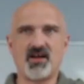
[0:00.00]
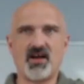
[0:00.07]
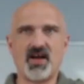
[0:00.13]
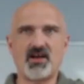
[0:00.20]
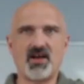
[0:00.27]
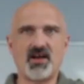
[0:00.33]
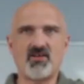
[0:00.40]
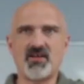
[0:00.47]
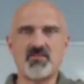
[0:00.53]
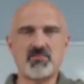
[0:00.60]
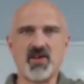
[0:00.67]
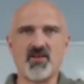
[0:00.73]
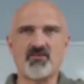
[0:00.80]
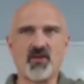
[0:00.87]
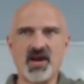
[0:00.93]
I don't have to
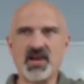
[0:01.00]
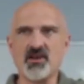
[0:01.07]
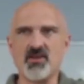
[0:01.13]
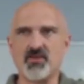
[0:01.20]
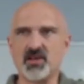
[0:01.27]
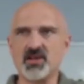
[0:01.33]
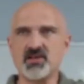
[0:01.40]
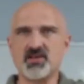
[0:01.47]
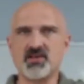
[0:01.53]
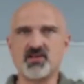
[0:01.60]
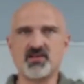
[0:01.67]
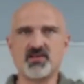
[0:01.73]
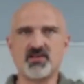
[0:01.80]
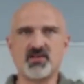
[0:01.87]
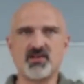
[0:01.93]
be afraid of it.
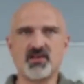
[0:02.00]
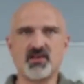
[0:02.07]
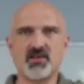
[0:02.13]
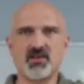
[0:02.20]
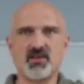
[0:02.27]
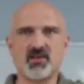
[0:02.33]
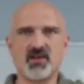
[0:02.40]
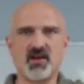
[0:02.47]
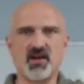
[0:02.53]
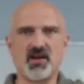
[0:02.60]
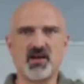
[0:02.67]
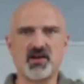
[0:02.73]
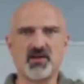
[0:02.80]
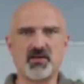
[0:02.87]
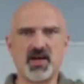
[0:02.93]

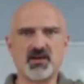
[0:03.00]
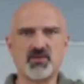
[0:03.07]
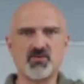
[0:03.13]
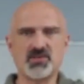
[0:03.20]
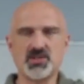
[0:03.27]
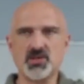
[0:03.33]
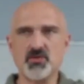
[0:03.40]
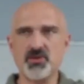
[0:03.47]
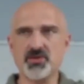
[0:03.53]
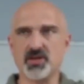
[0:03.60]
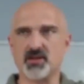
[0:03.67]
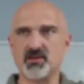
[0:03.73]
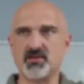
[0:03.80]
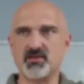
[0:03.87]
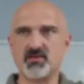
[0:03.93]
I know what to do with it.